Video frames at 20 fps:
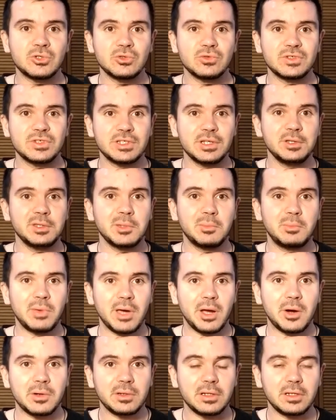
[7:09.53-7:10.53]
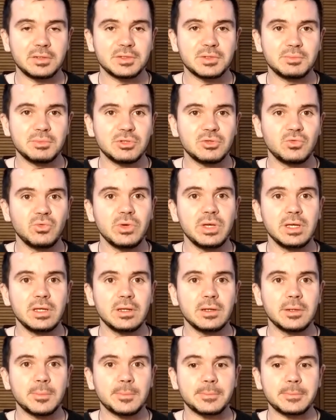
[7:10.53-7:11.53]
to see the parallels
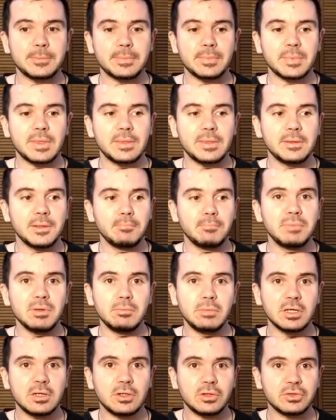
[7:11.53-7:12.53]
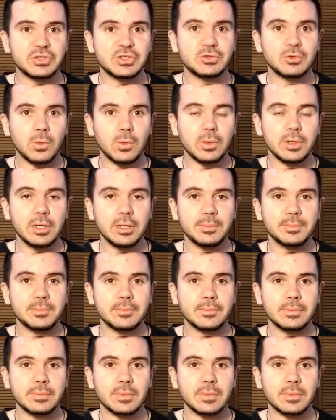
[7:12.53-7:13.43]
between the biblical story